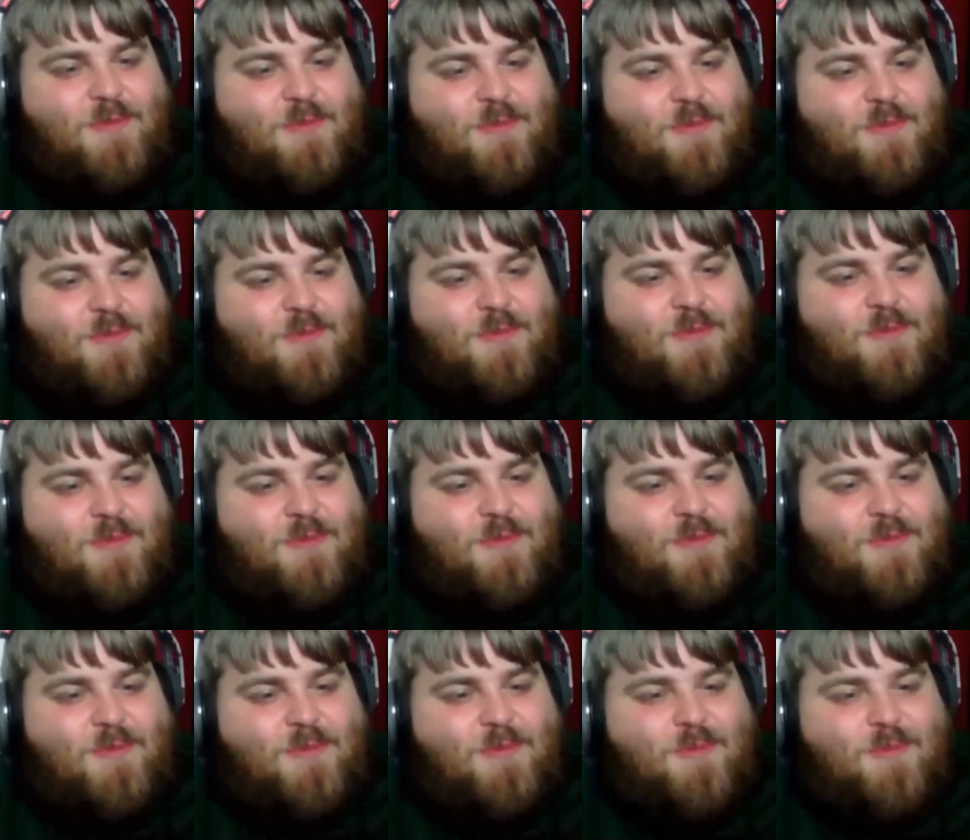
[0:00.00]
I
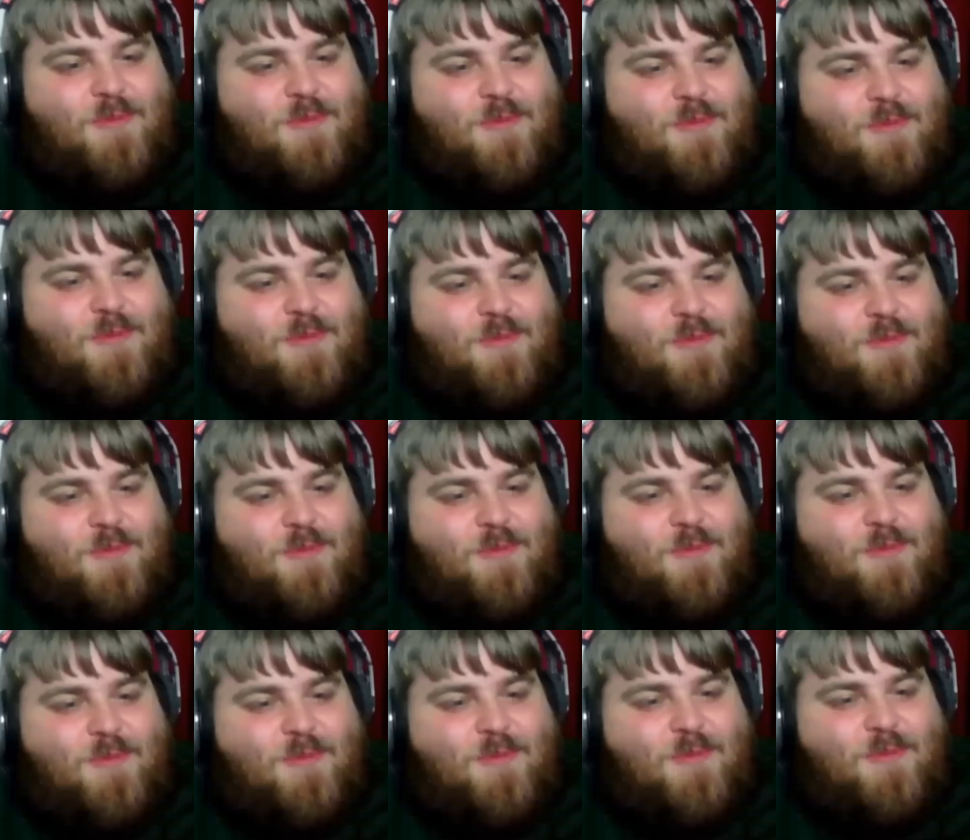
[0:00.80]
watched Logan. Me
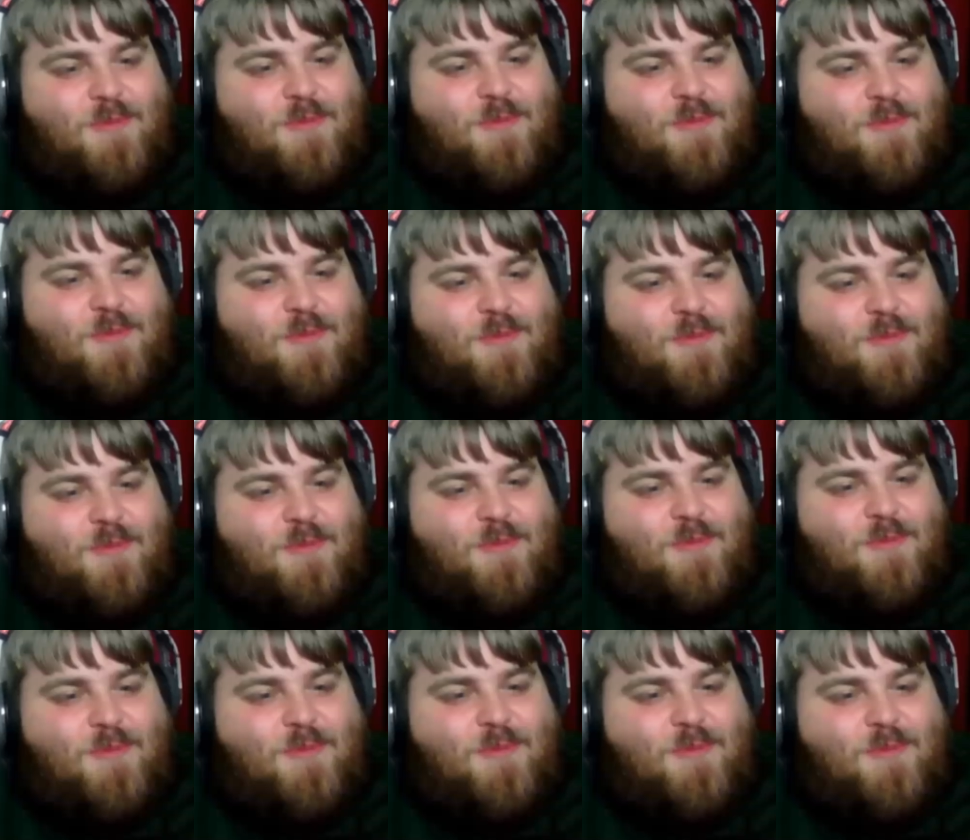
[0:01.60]
and Rachel watched
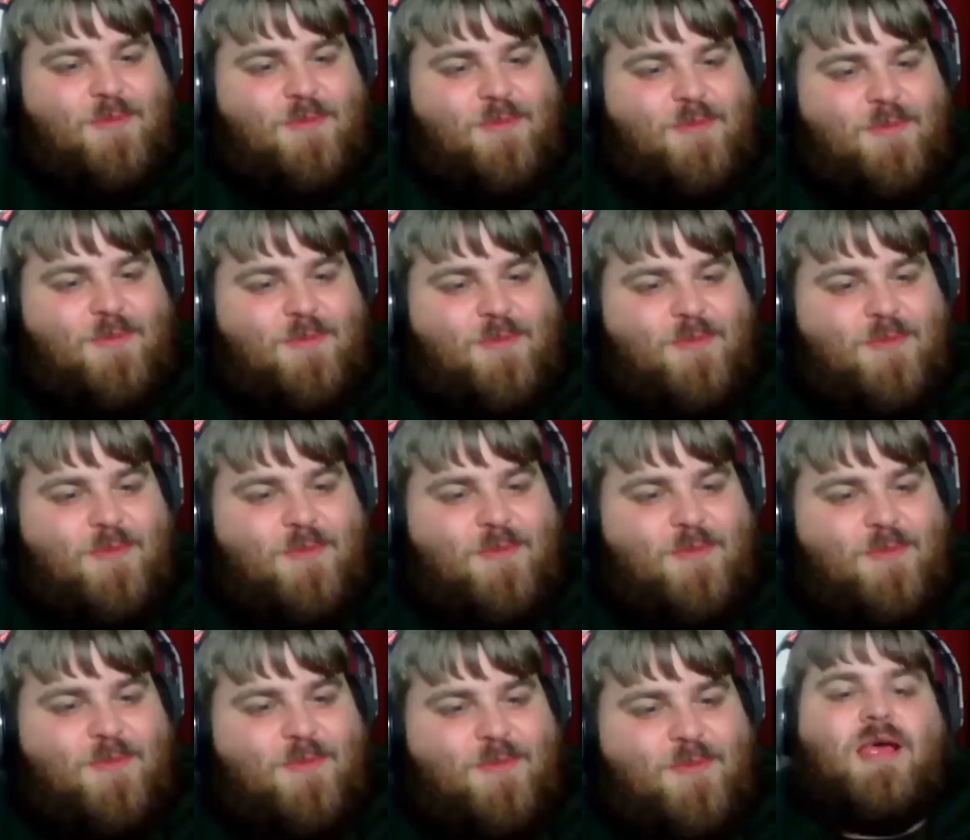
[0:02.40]
Logan on premiere
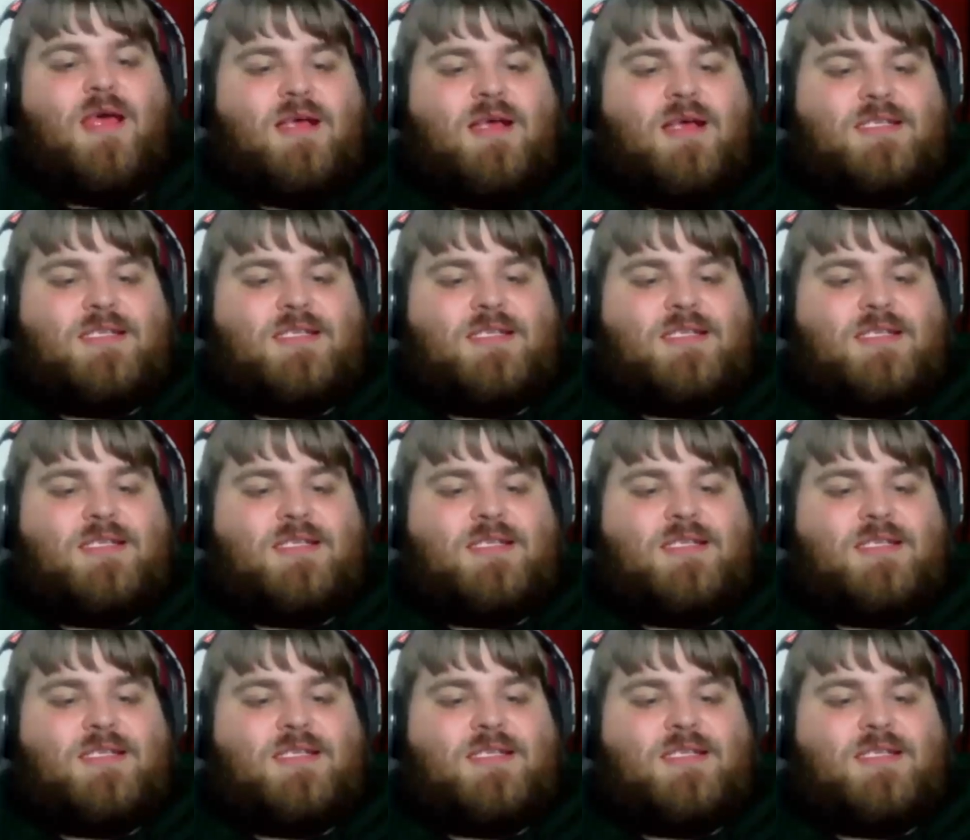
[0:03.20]
night.